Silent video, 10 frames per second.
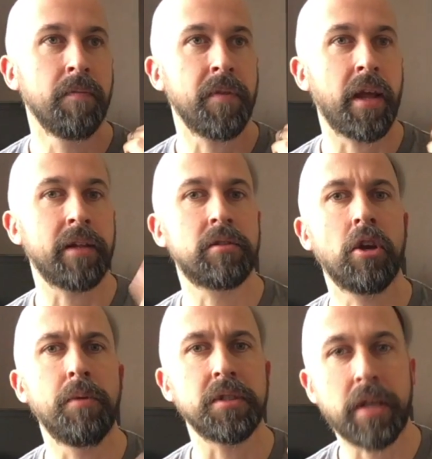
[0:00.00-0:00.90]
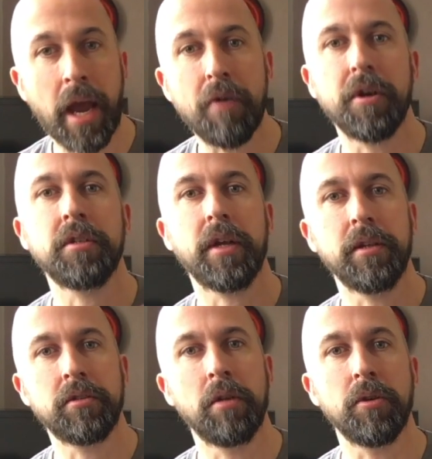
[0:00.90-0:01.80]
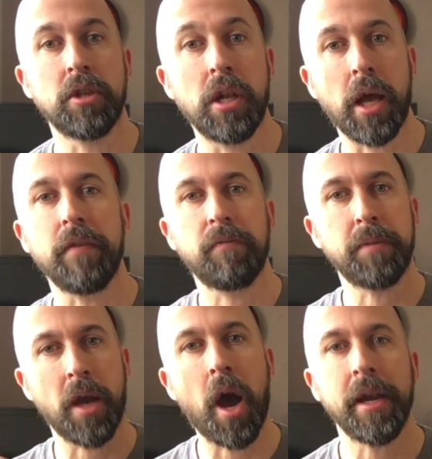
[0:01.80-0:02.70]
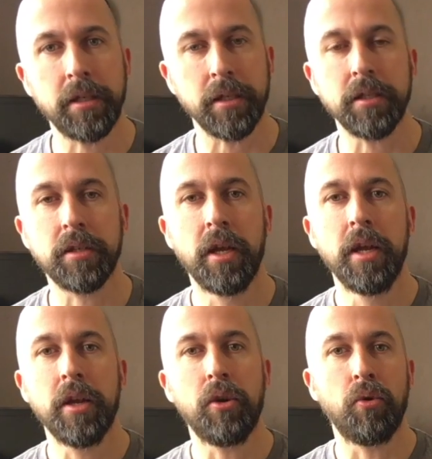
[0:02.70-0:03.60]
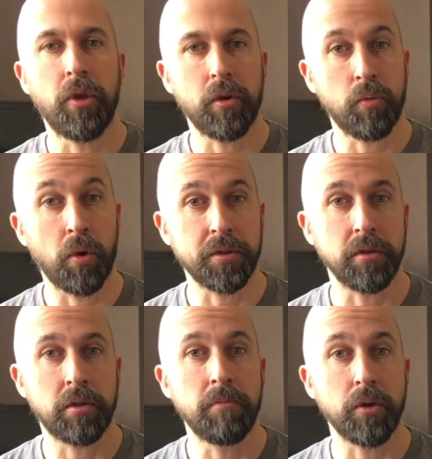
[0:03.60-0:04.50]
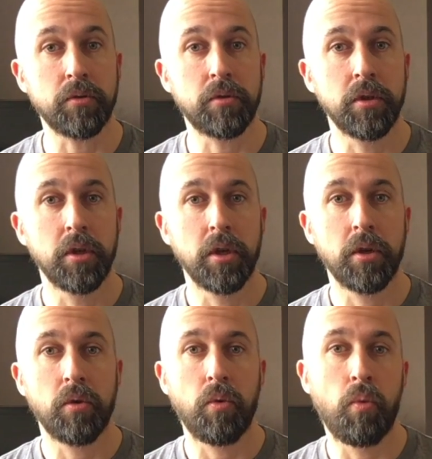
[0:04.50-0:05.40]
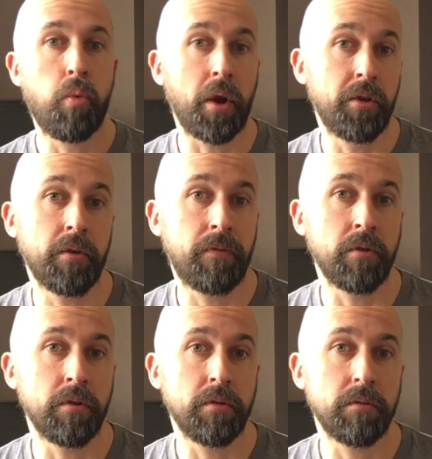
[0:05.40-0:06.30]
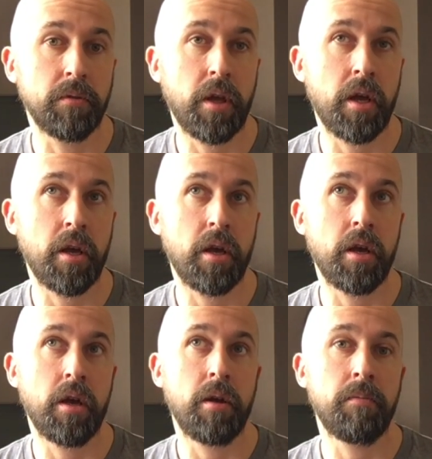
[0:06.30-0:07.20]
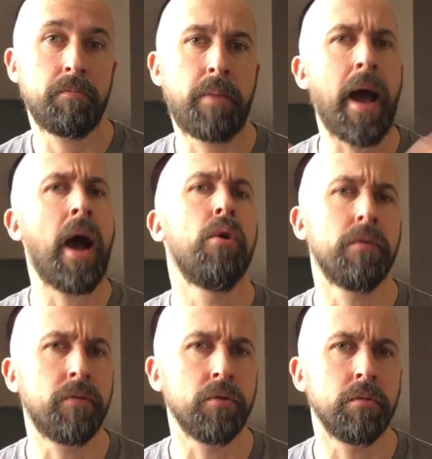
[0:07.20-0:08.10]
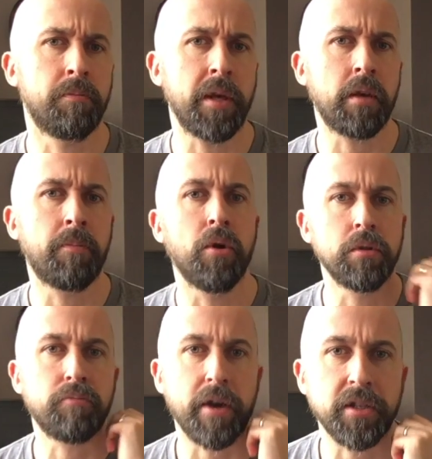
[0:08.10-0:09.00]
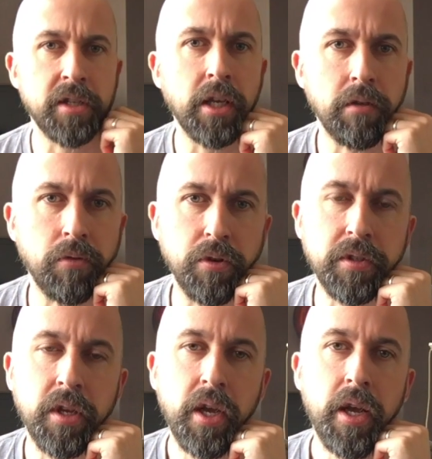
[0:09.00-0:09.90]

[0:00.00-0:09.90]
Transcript: It had so much character and so much life behind it, although it wasn't the most wonderful, powerful, big, bold, brash singing voice.